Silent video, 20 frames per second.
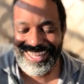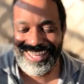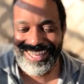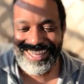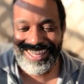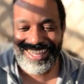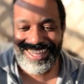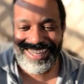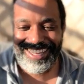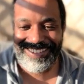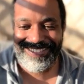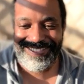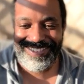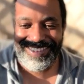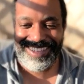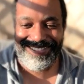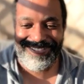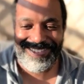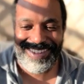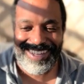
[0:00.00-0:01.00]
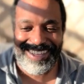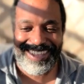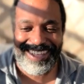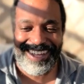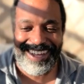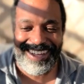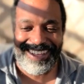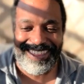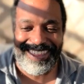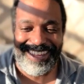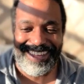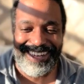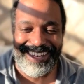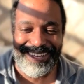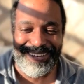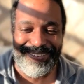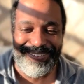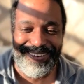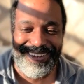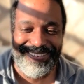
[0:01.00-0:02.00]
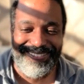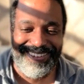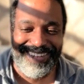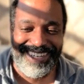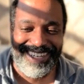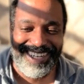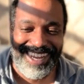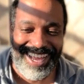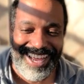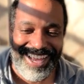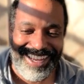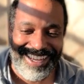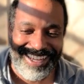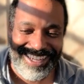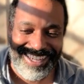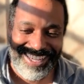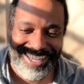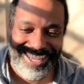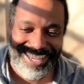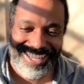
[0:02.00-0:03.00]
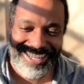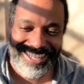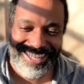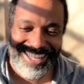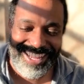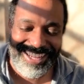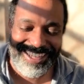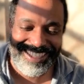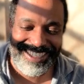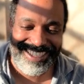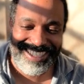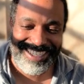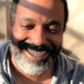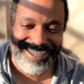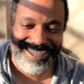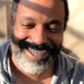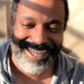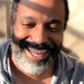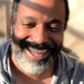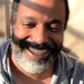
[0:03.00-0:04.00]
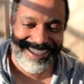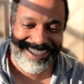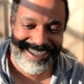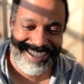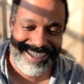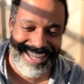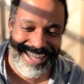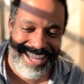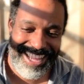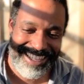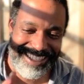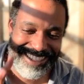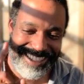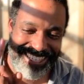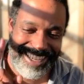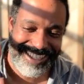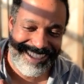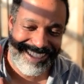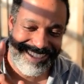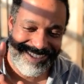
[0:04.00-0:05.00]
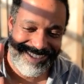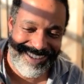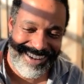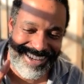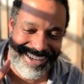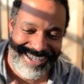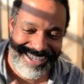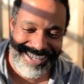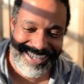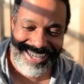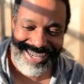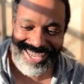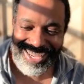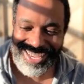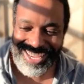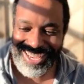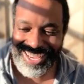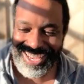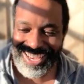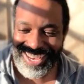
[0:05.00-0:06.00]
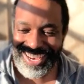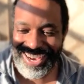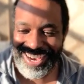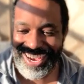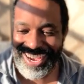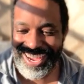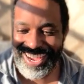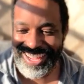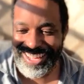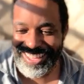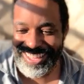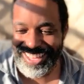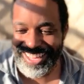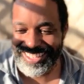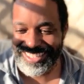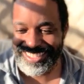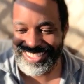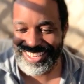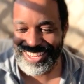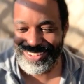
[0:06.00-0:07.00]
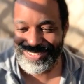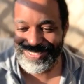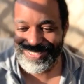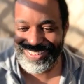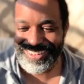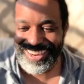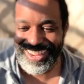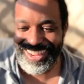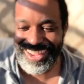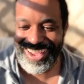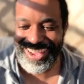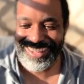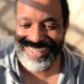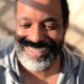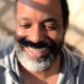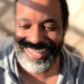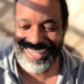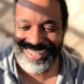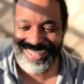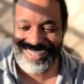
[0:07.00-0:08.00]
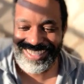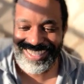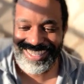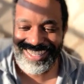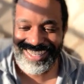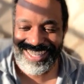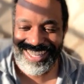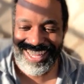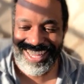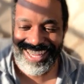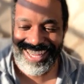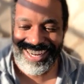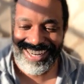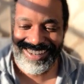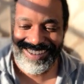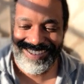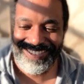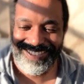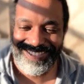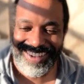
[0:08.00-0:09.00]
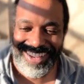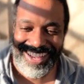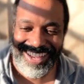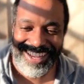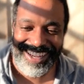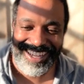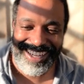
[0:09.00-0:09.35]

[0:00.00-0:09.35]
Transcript: Be the authentic win-win guy. That's less than one. All right, that's enough for now. I'll talk to you later. Bye.